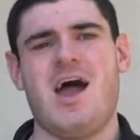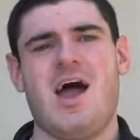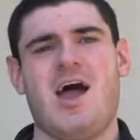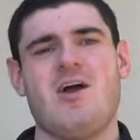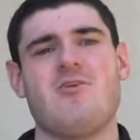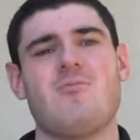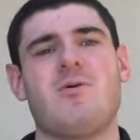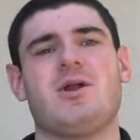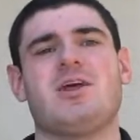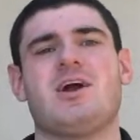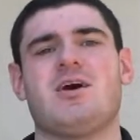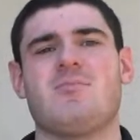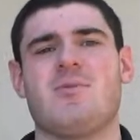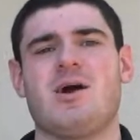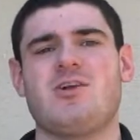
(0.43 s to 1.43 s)
Hey everybody,
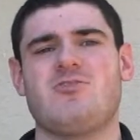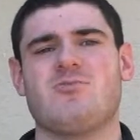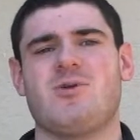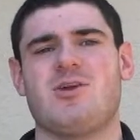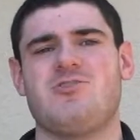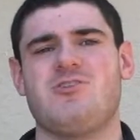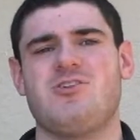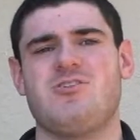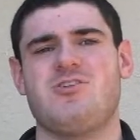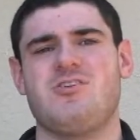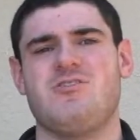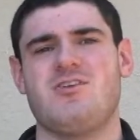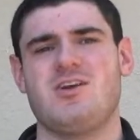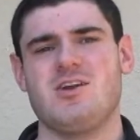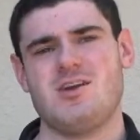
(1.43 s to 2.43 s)
I'm Mike from H G
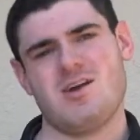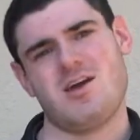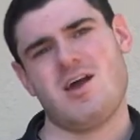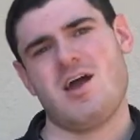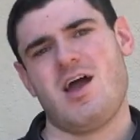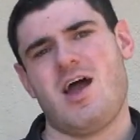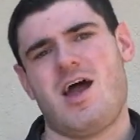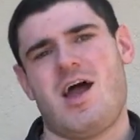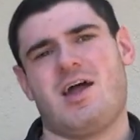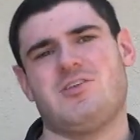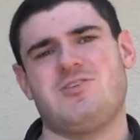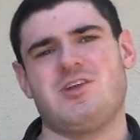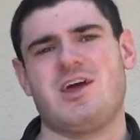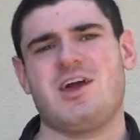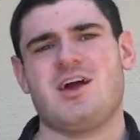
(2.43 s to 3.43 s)
T V,
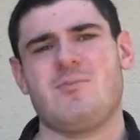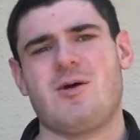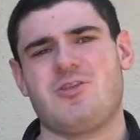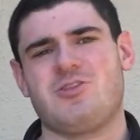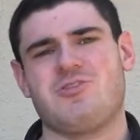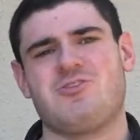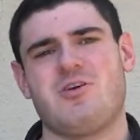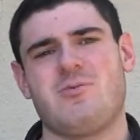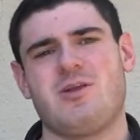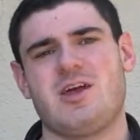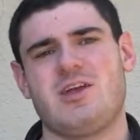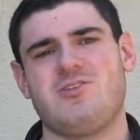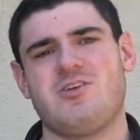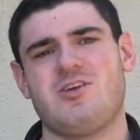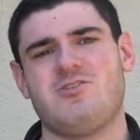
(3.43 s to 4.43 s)
and today I'm at the Summit
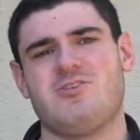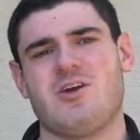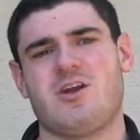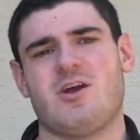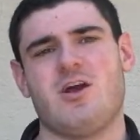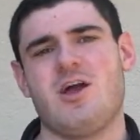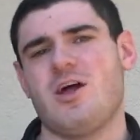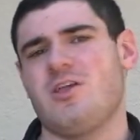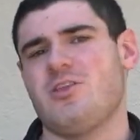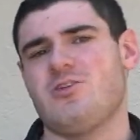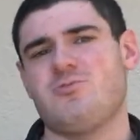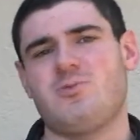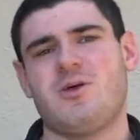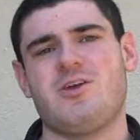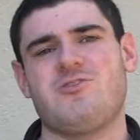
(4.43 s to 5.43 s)
Antiques Center.
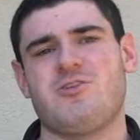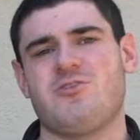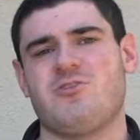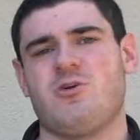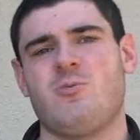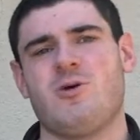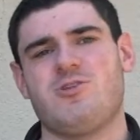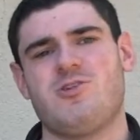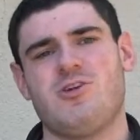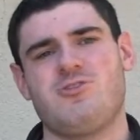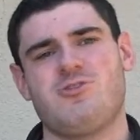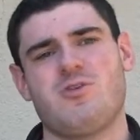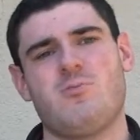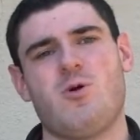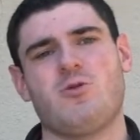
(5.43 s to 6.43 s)
This place has so much
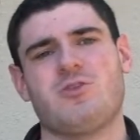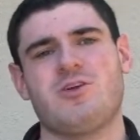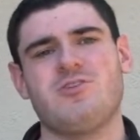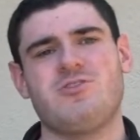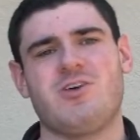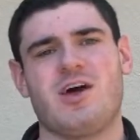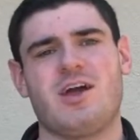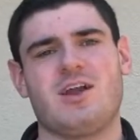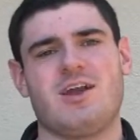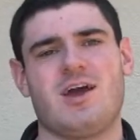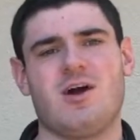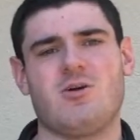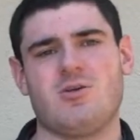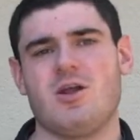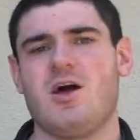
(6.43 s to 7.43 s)
history both inside and
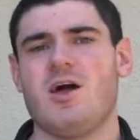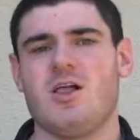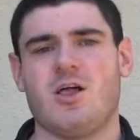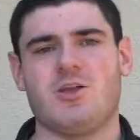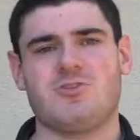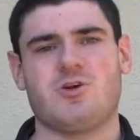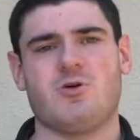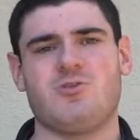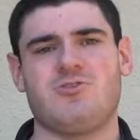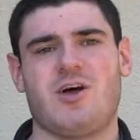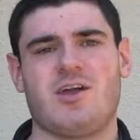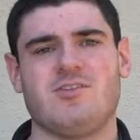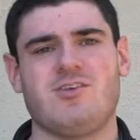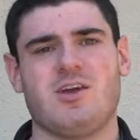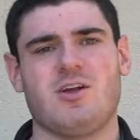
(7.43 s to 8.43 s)
out. Let's go
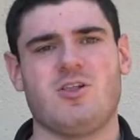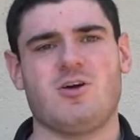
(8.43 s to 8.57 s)
inside and take a